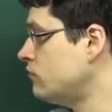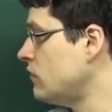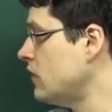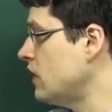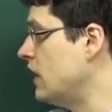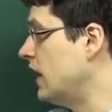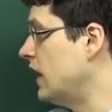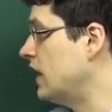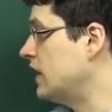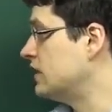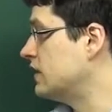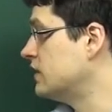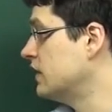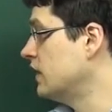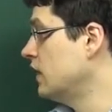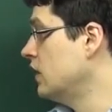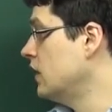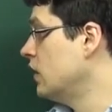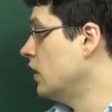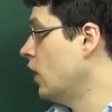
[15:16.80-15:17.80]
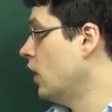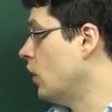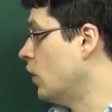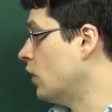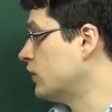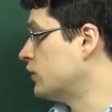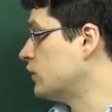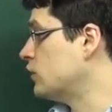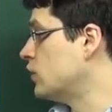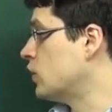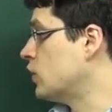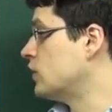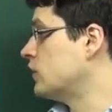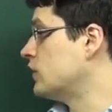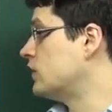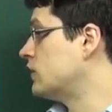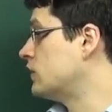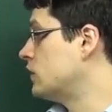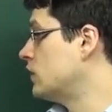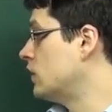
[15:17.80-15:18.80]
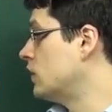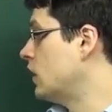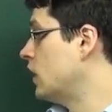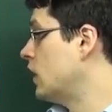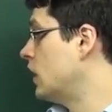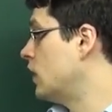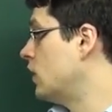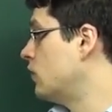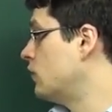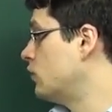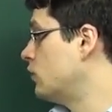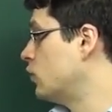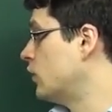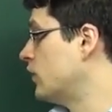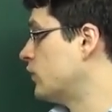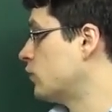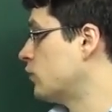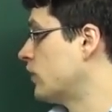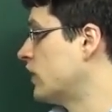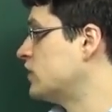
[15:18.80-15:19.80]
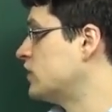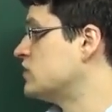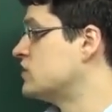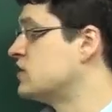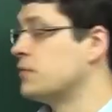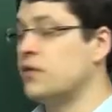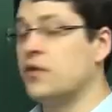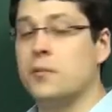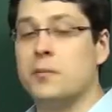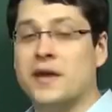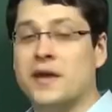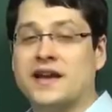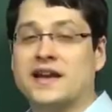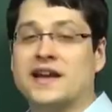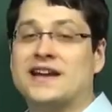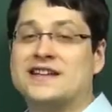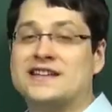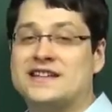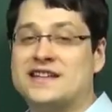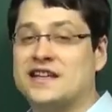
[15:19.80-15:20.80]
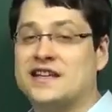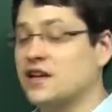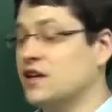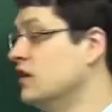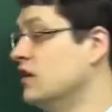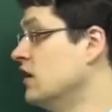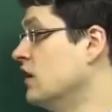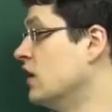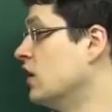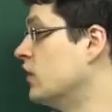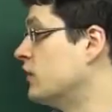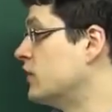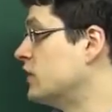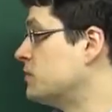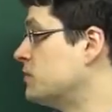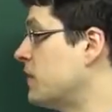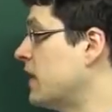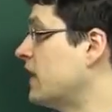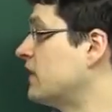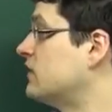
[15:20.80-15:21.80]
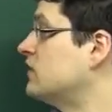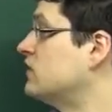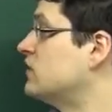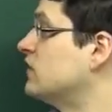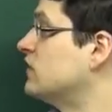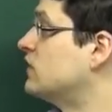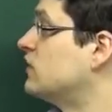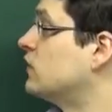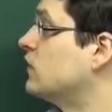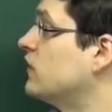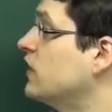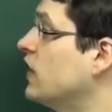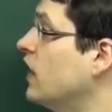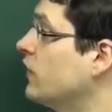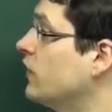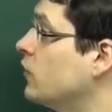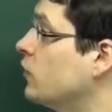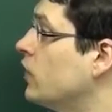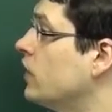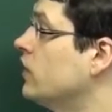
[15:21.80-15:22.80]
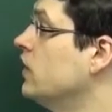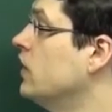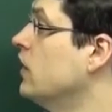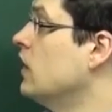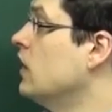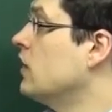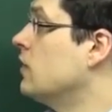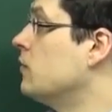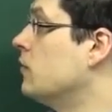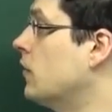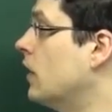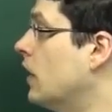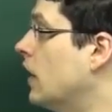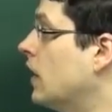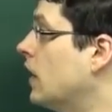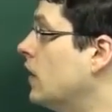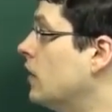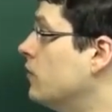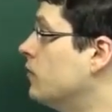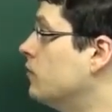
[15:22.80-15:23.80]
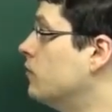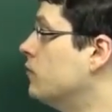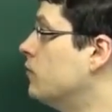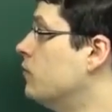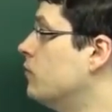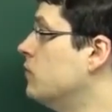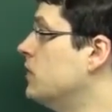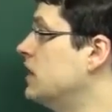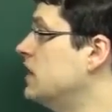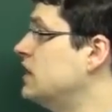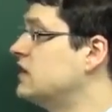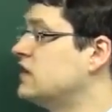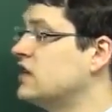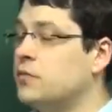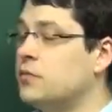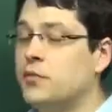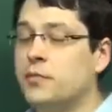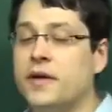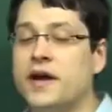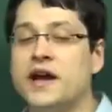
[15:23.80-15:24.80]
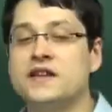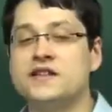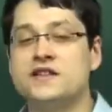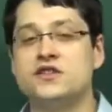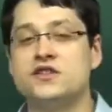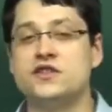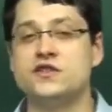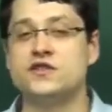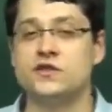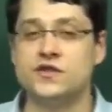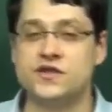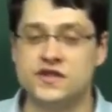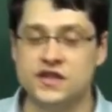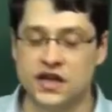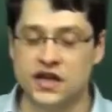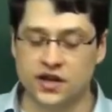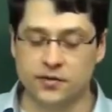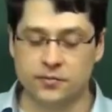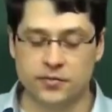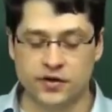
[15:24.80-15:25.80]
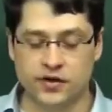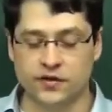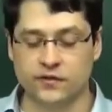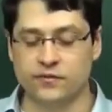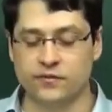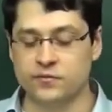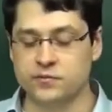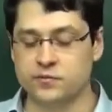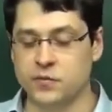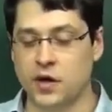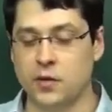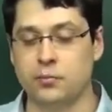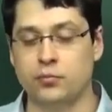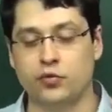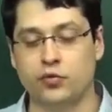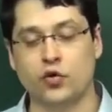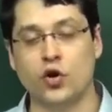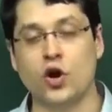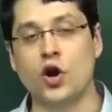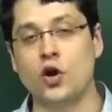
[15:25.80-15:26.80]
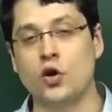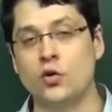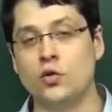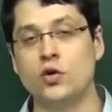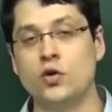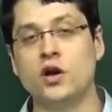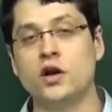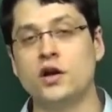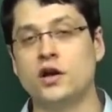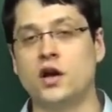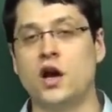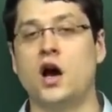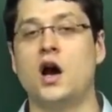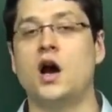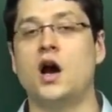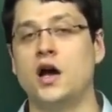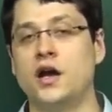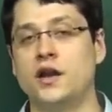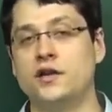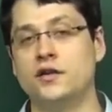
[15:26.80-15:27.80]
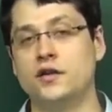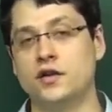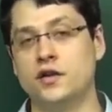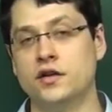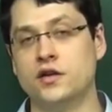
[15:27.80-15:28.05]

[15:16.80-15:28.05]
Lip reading: And also notice what the relationship of the main idea of each passage is to the other one. Many double passages are set up in a pro-con